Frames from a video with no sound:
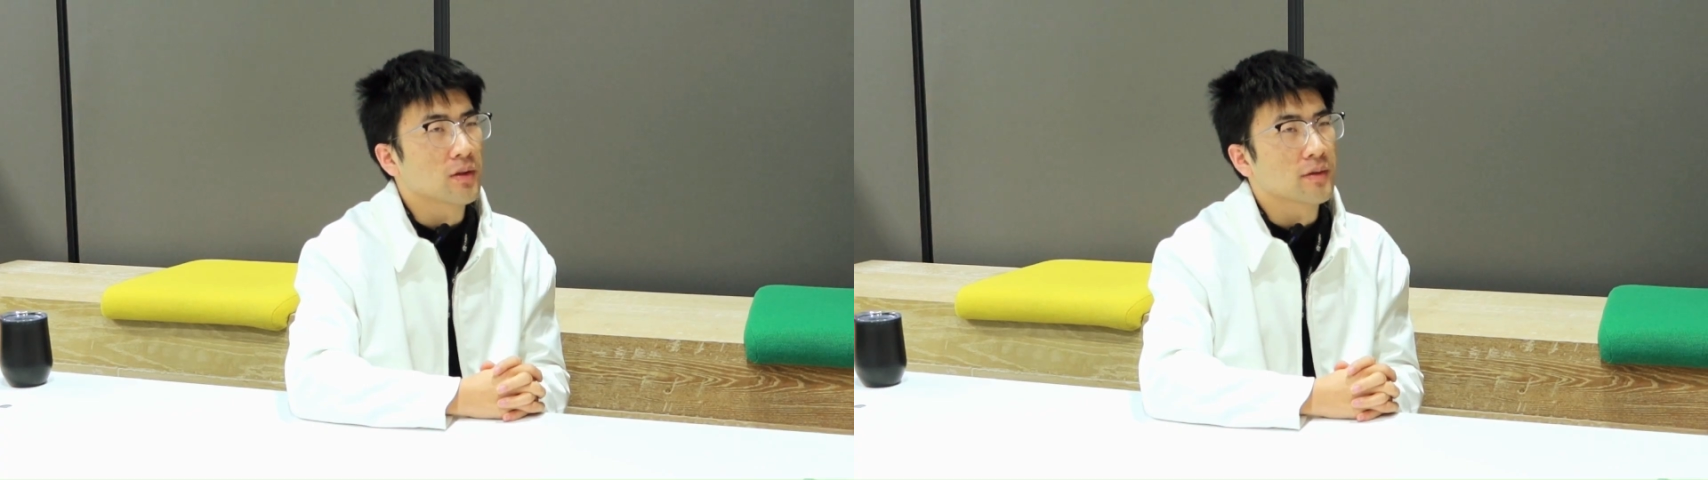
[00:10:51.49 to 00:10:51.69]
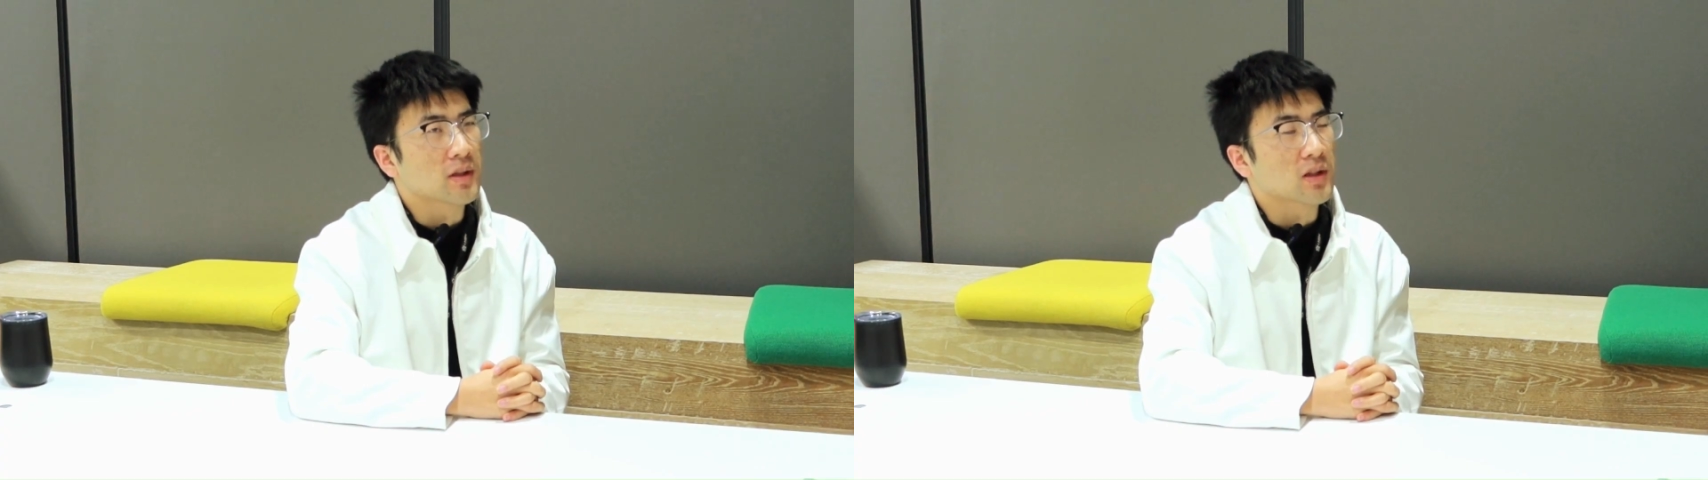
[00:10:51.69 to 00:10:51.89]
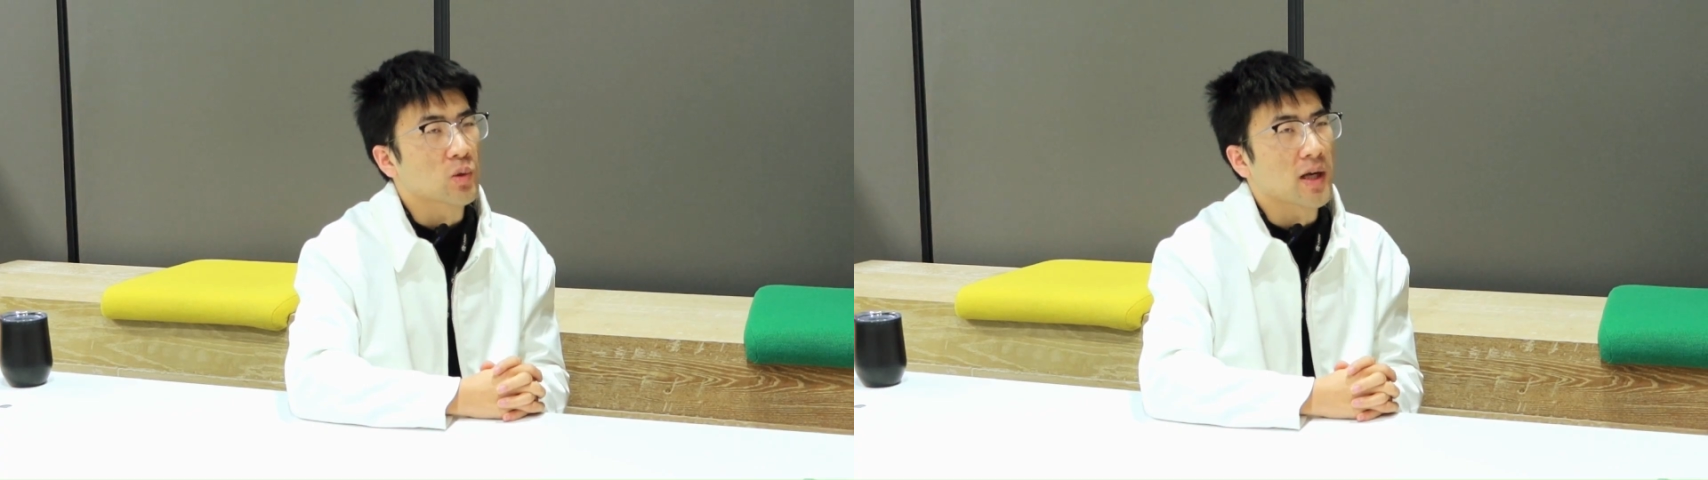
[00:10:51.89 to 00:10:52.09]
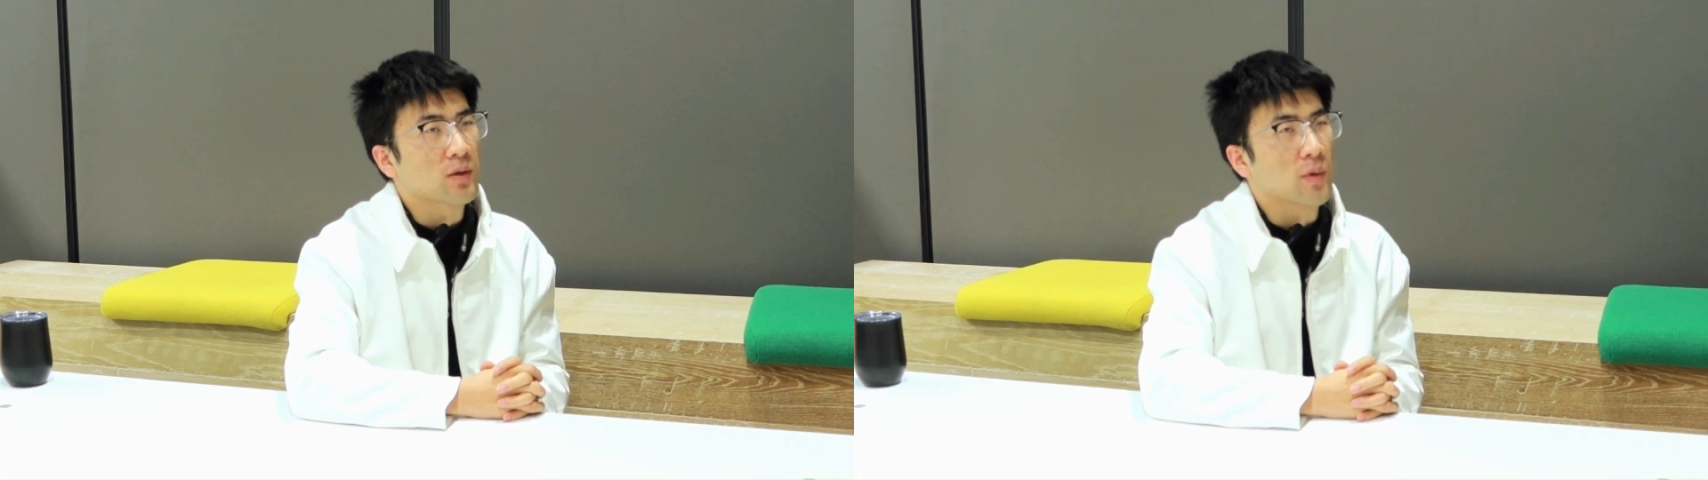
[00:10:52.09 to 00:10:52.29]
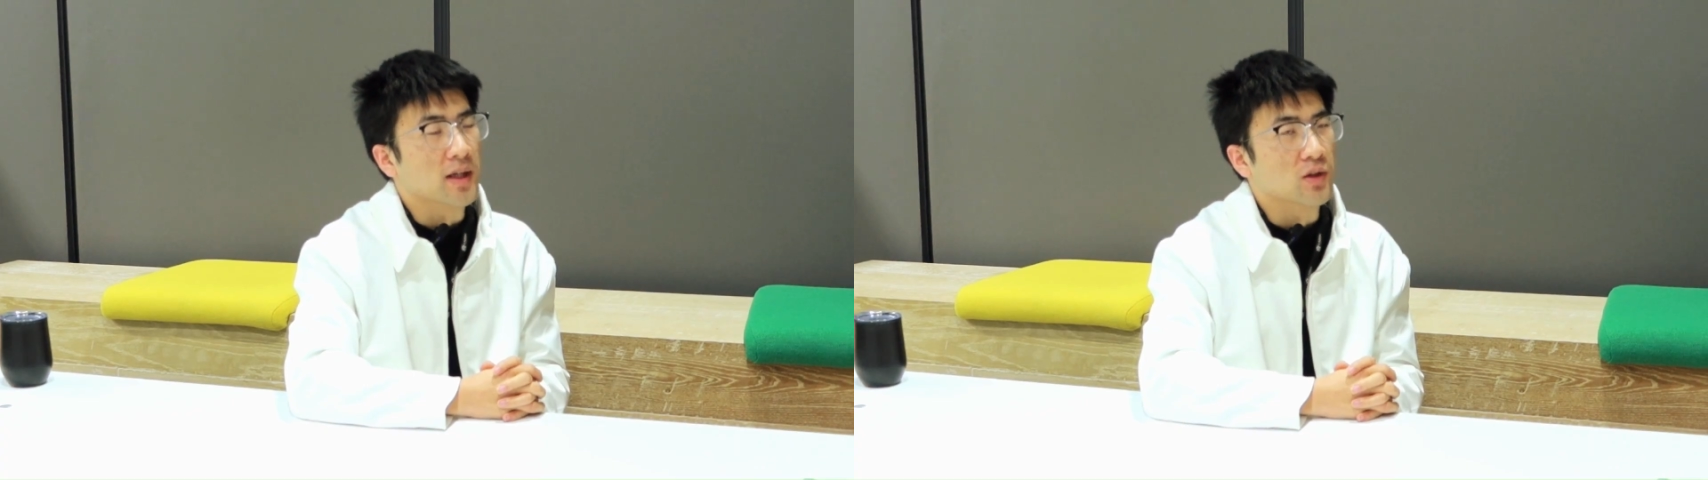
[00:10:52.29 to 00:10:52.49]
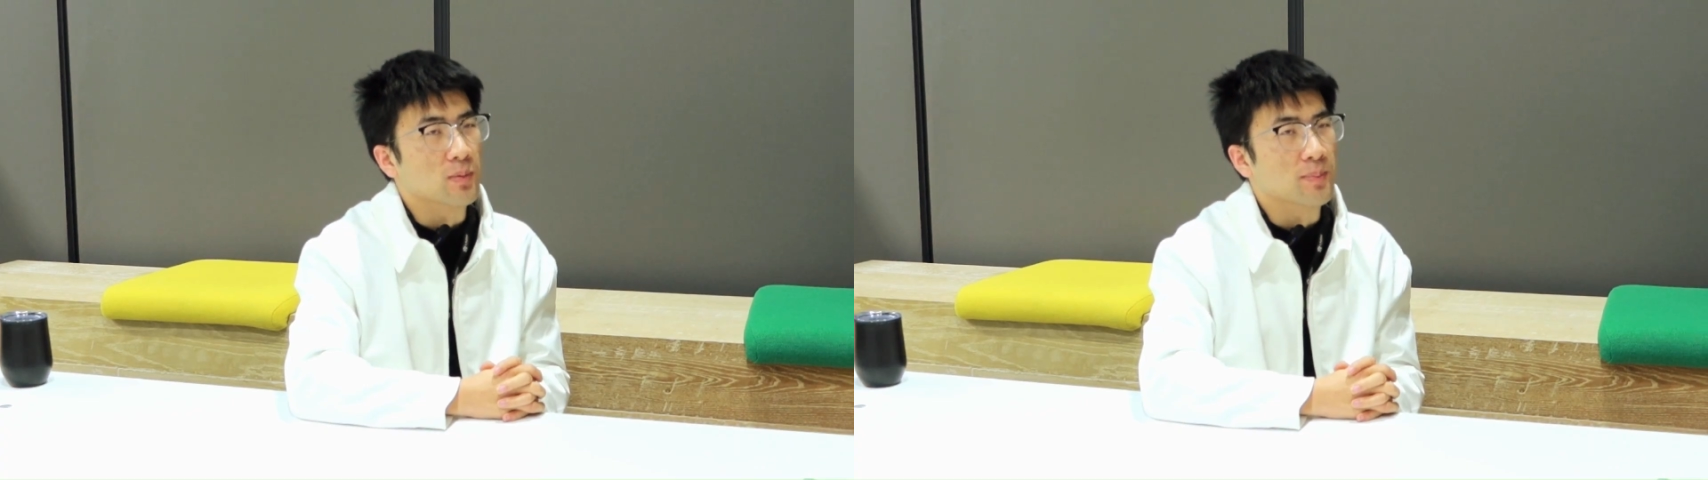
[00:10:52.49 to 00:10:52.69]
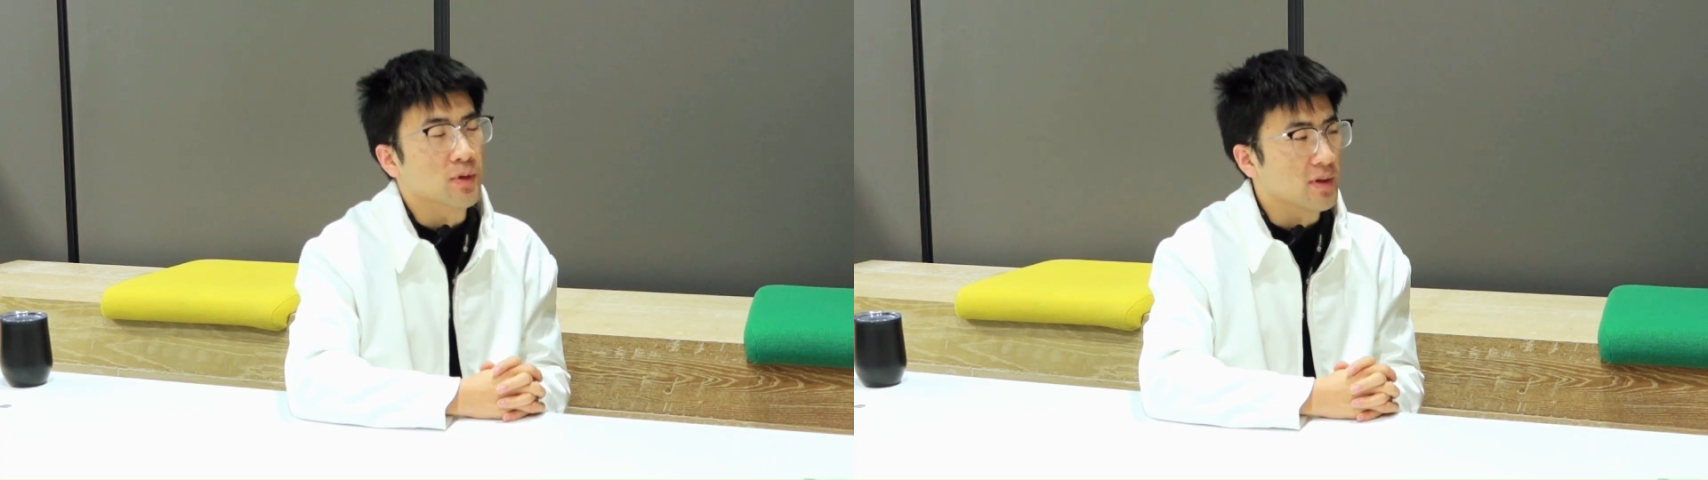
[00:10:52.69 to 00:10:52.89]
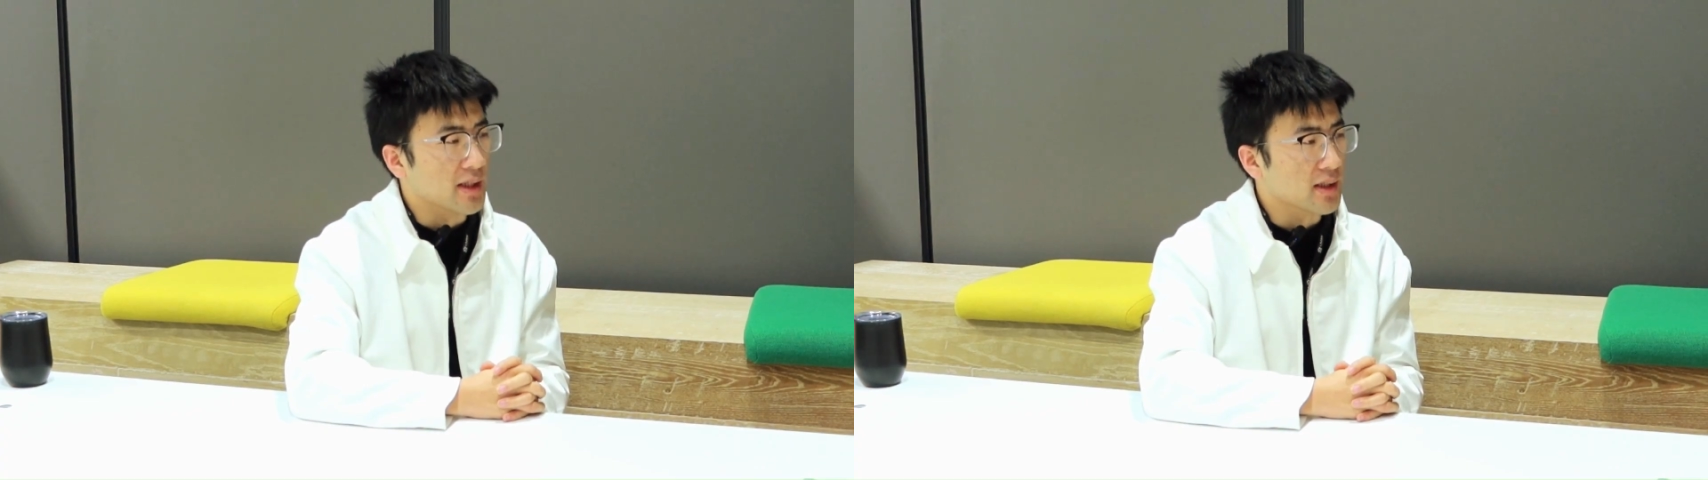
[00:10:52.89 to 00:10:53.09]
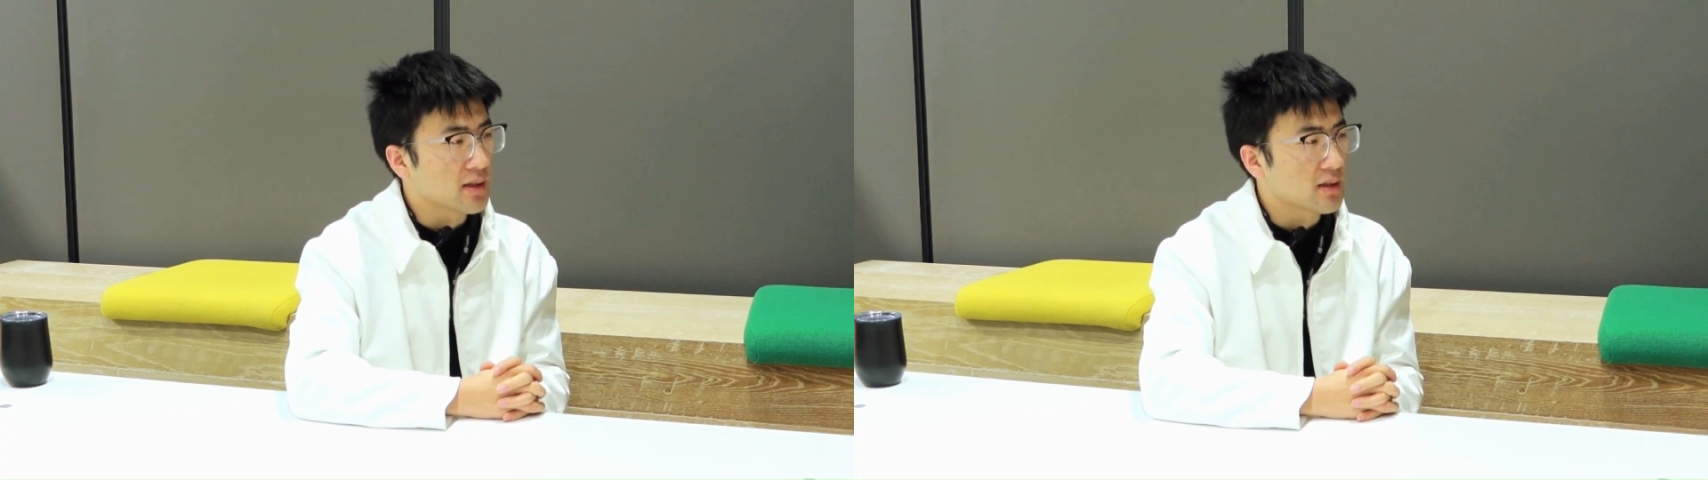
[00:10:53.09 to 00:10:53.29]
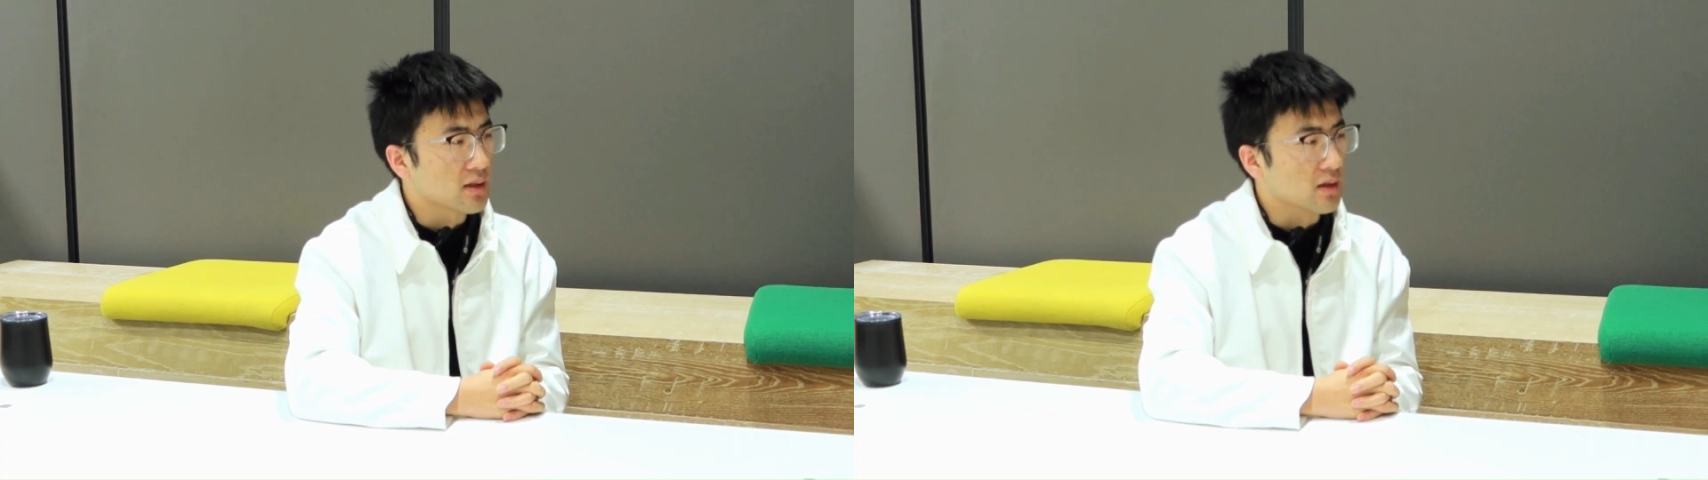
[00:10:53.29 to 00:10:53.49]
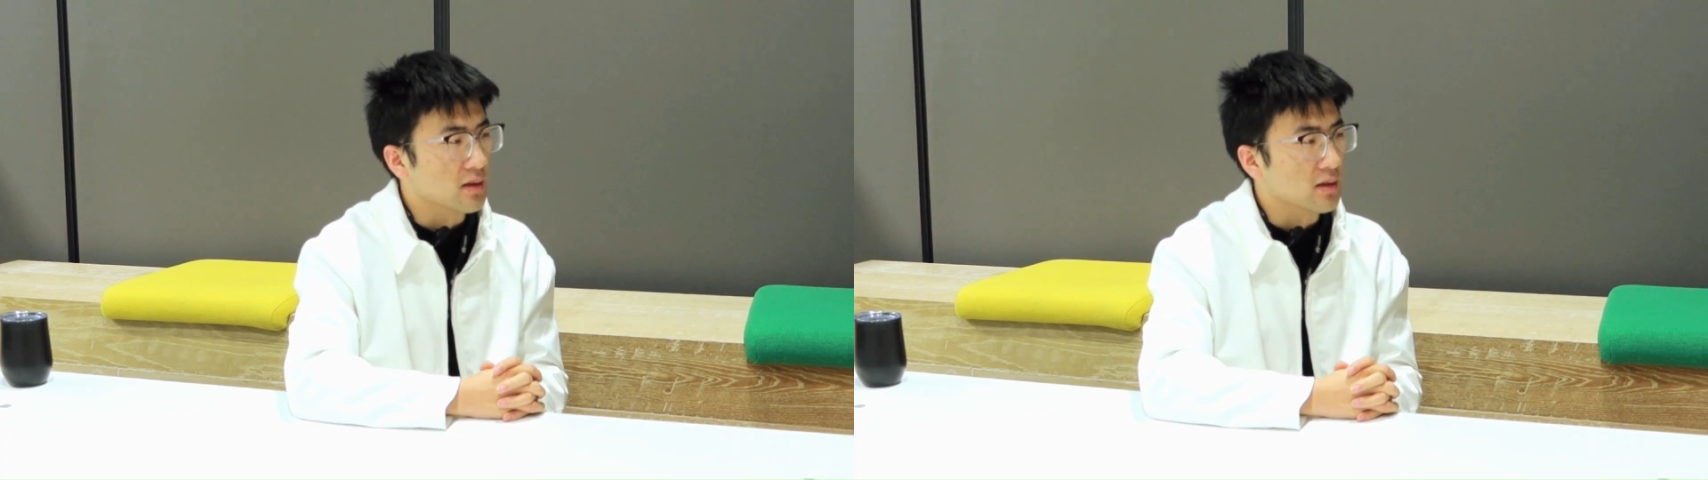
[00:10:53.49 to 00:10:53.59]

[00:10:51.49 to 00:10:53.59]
know the correct way to build it.